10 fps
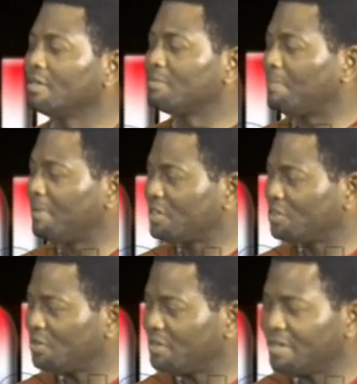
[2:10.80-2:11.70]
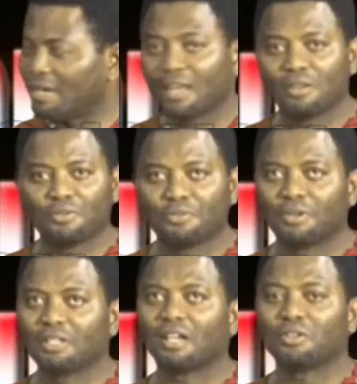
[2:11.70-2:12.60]
It's my pleasure. Hello,
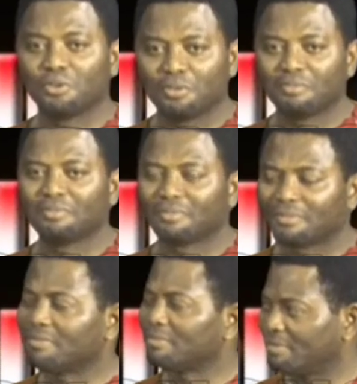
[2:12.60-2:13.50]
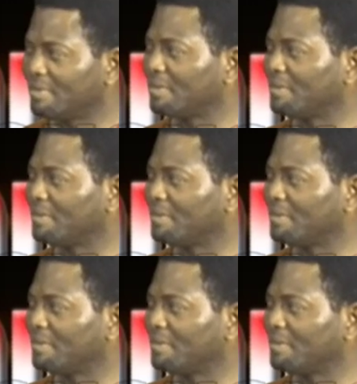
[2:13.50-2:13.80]
viewers at home. Thank you.